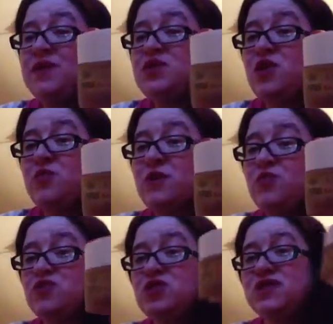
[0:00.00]
totally
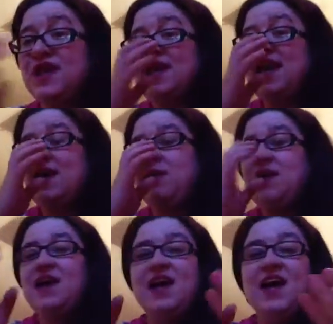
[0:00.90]
butchered that name.
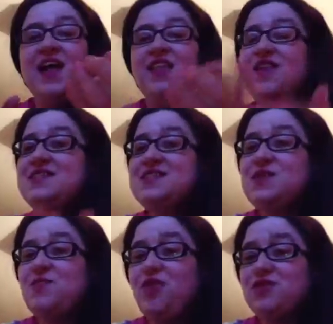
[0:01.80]
This is a
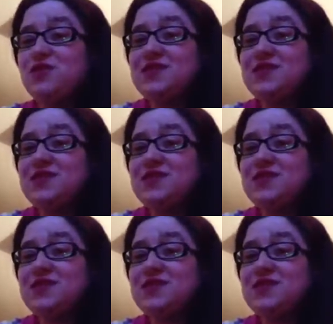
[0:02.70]
product